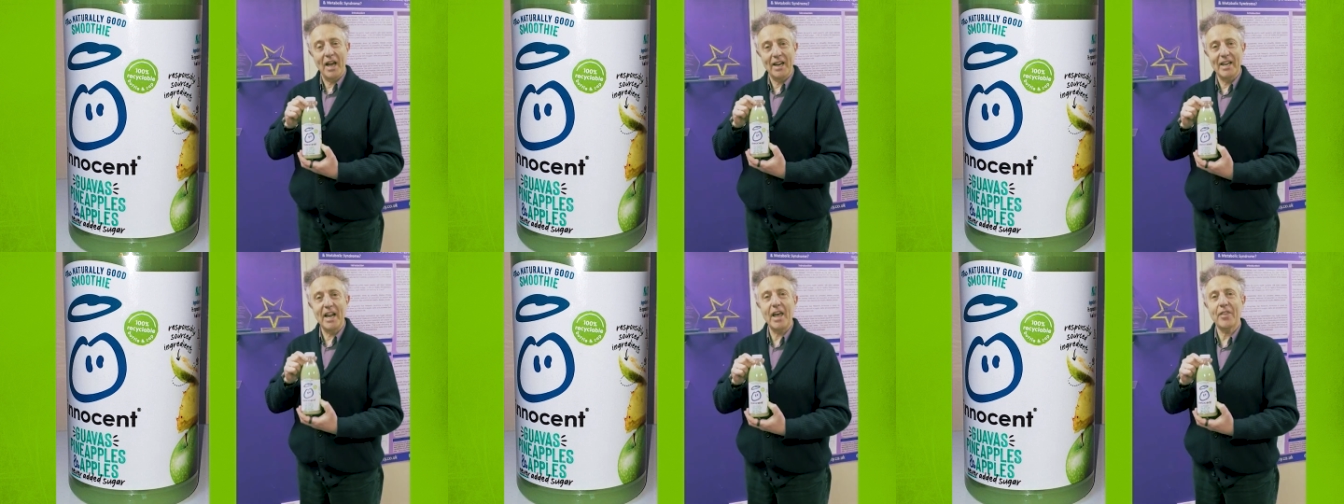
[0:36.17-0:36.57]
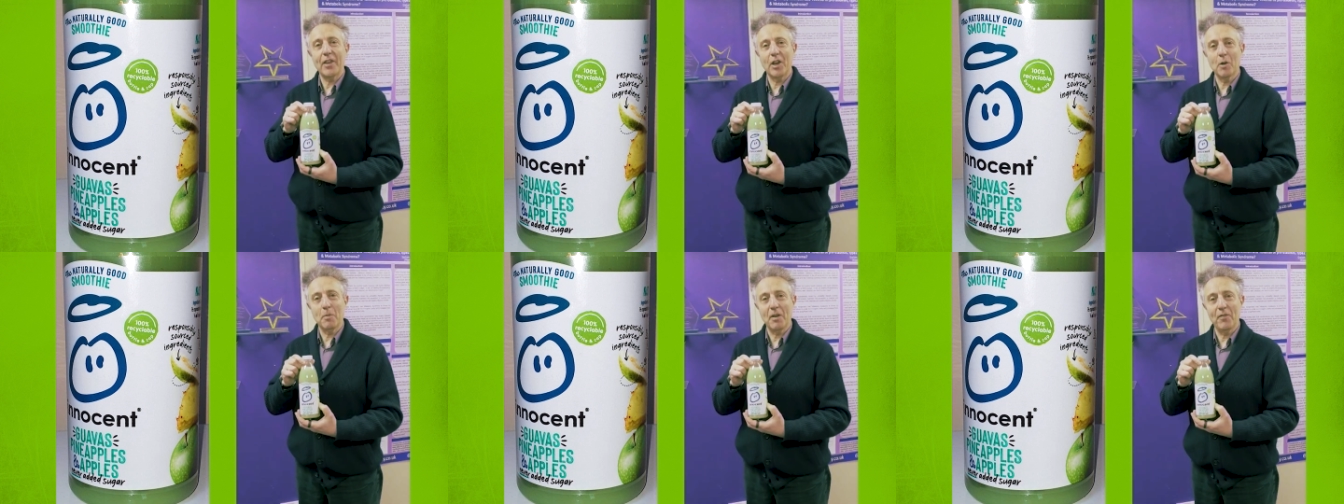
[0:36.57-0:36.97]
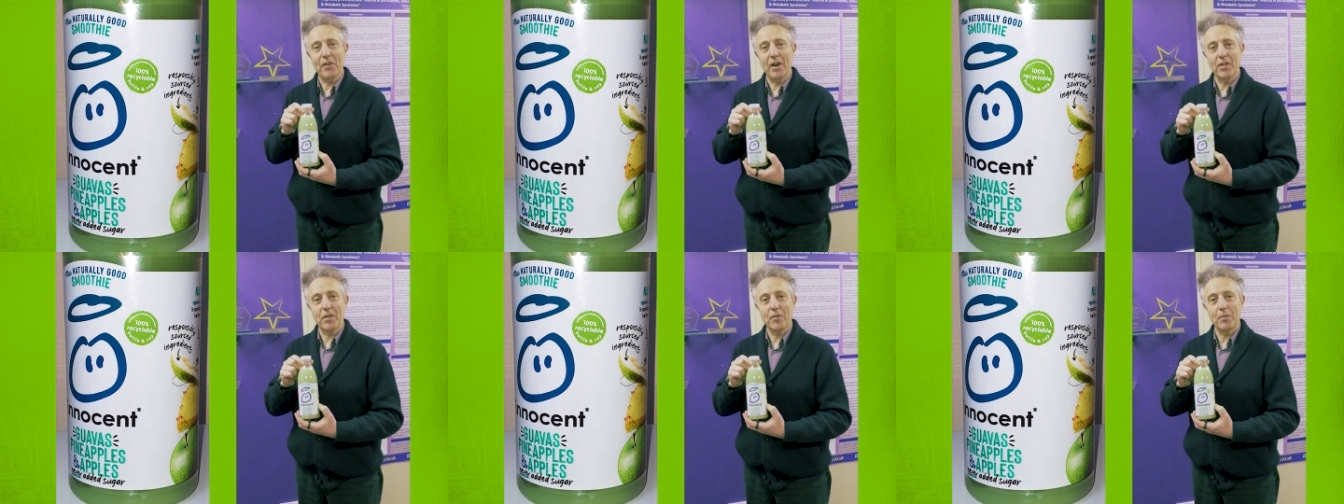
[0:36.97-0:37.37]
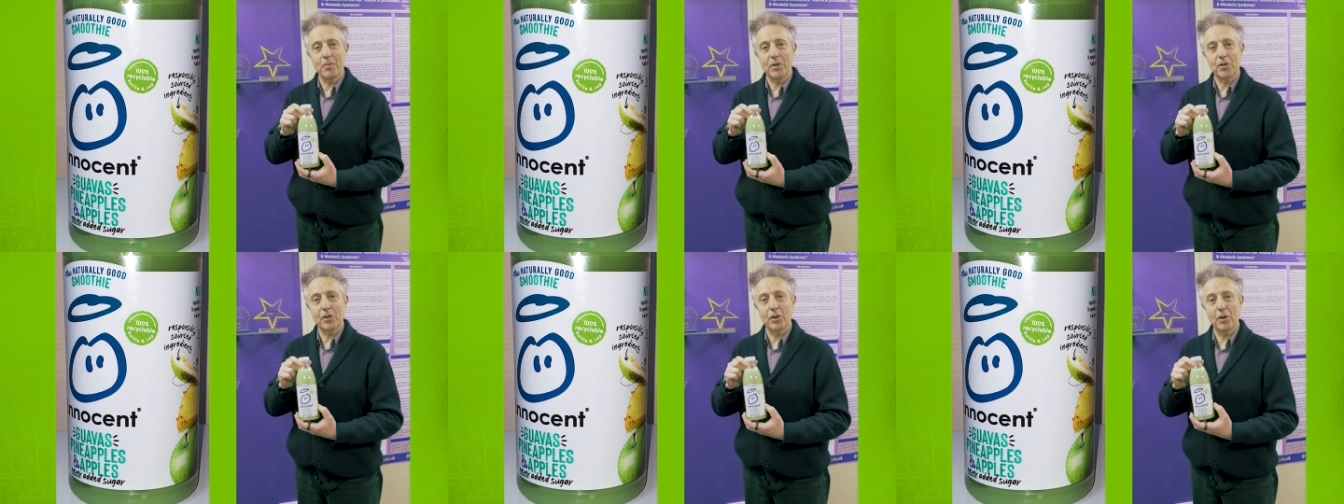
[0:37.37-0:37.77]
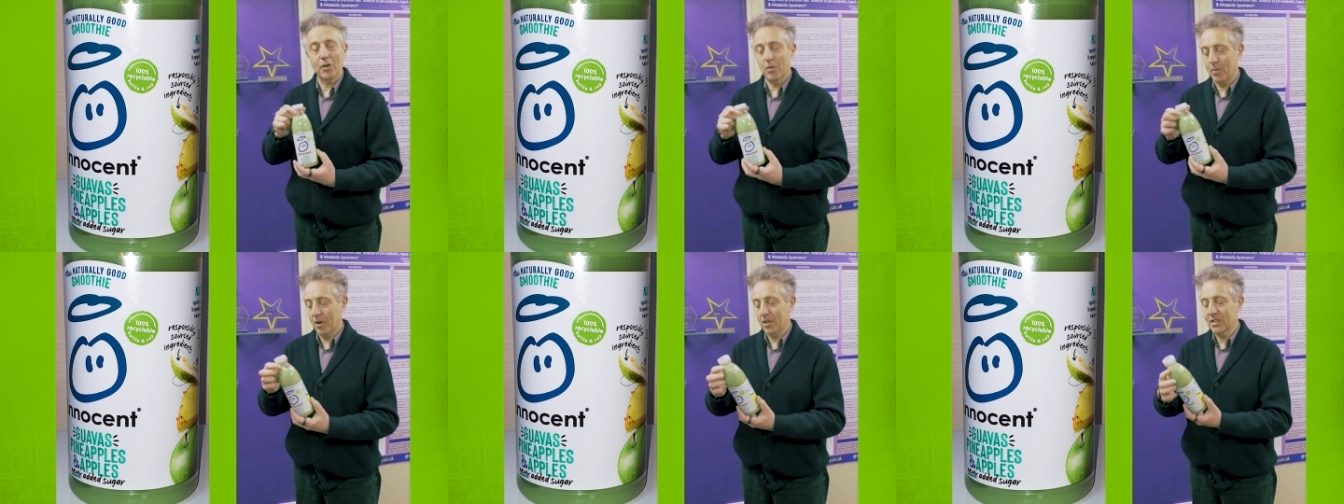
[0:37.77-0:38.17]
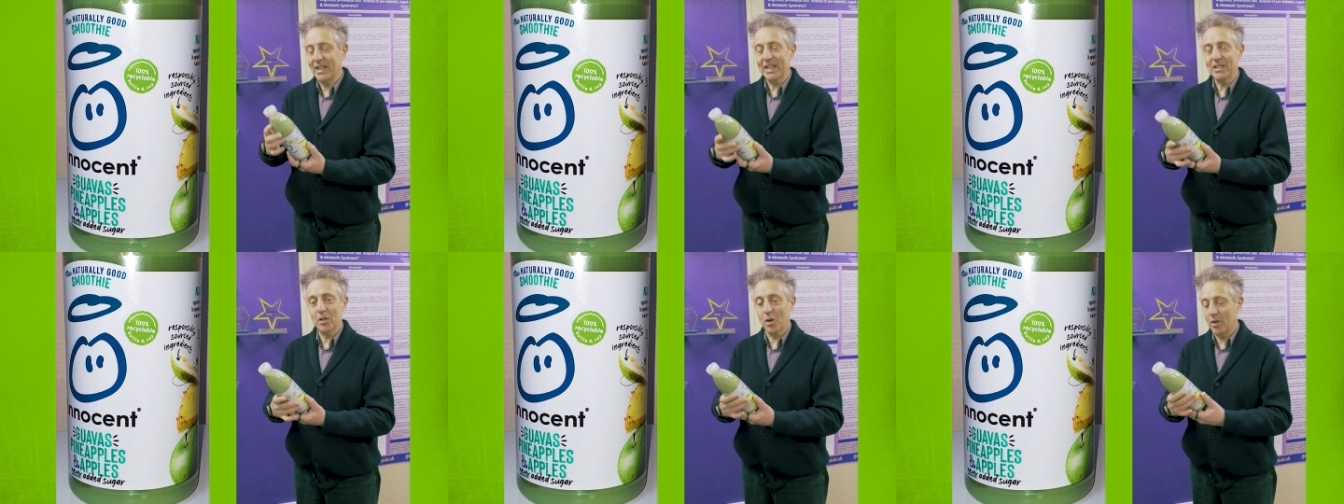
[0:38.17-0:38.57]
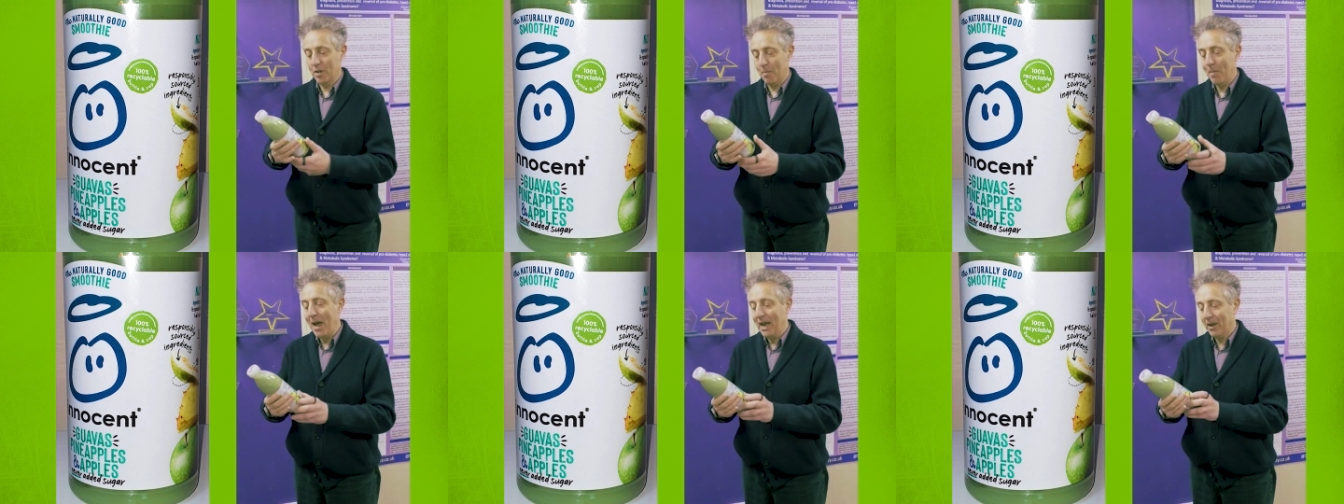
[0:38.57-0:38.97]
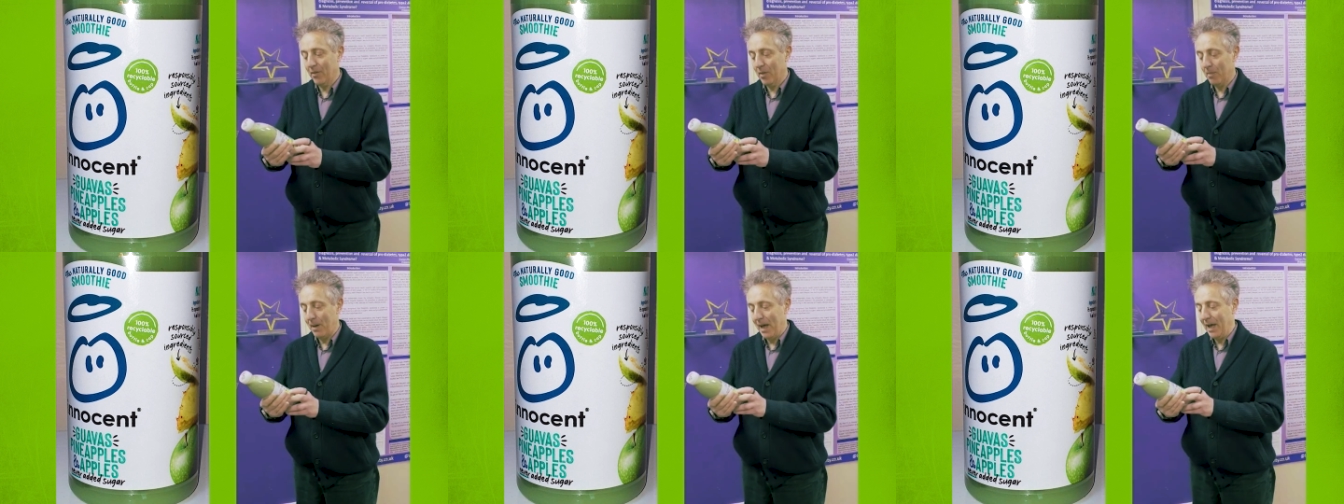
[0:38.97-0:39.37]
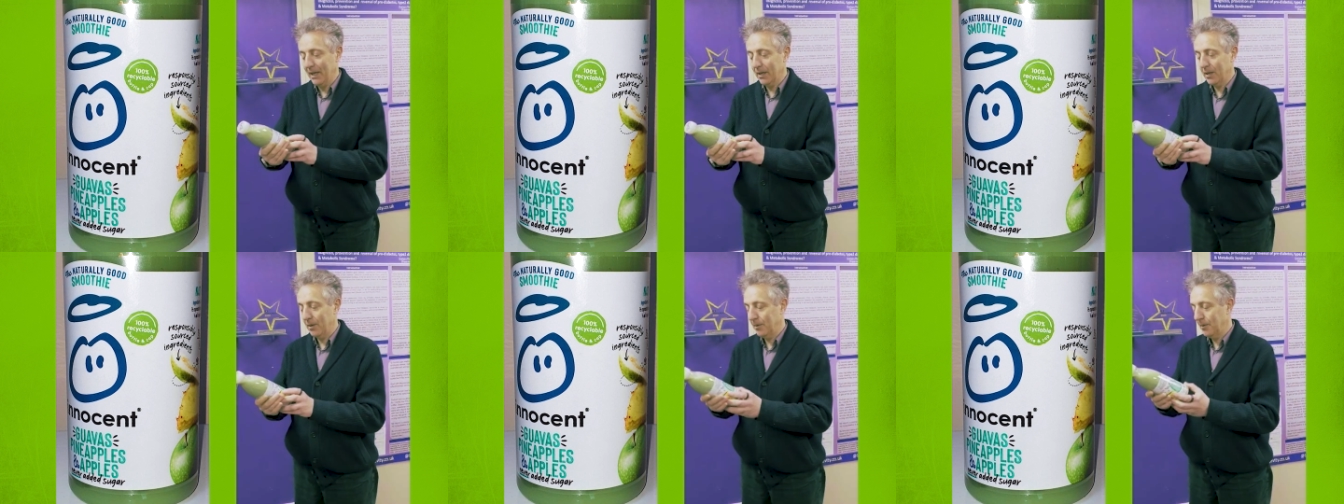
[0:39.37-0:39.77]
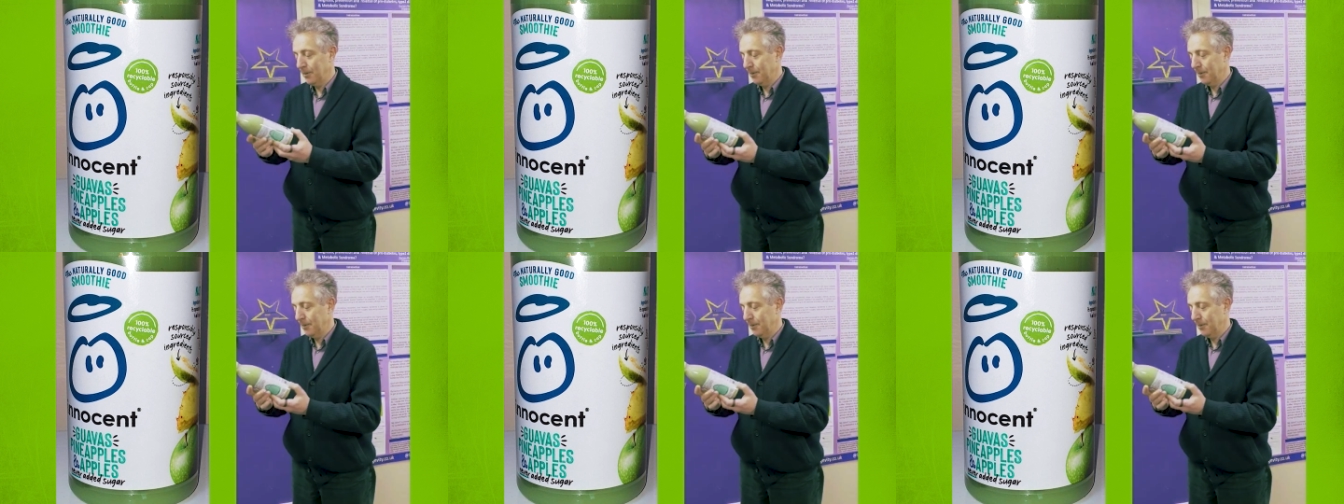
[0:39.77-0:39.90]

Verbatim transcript: And nothing could be further from the truth, because let's look on the back of the pack.